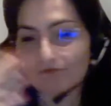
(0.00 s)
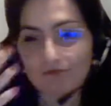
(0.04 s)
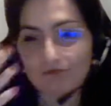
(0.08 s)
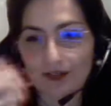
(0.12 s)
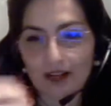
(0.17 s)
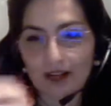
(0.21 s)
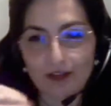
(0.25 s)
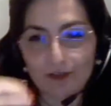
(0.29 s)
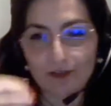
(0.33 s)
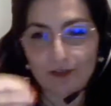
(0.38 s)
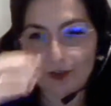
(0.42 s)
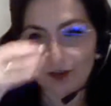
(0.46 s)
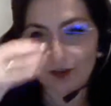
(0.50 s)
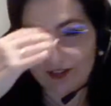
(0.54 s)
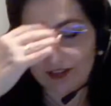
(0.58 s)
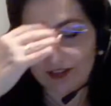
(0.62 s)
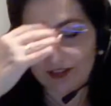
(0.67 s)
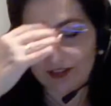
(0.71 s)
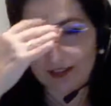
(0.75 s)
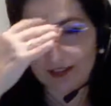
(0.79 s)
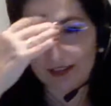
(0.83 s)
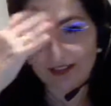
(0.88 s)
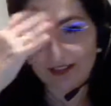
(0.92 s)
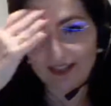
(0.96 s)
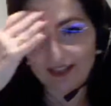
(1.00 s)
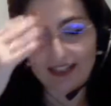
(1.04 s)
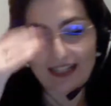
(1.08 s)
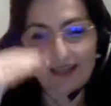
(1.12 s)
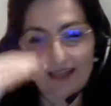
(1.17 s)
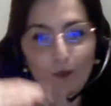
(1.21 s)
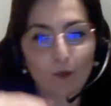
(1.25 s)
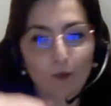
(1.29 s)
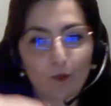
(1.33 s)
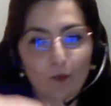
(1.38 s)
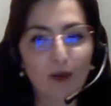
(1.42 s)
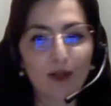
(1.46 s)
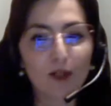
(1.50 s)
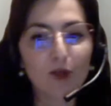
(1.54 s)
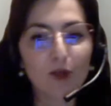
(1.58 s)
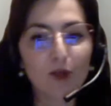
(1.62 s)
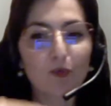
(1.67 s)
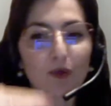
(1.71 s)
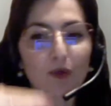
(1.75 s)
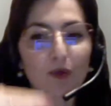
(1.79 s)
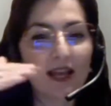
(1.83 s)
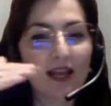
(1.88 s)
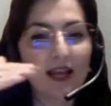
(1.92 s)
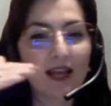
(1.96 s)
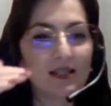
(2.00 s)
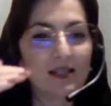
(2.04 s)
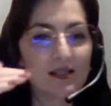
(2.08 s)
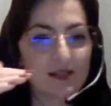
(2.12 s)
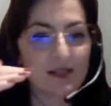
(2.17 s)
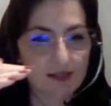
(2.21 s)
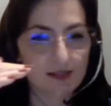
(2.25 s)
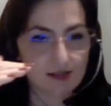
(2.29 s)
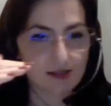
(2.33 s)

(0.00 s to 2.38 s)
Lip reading: I forgot that, like when you raise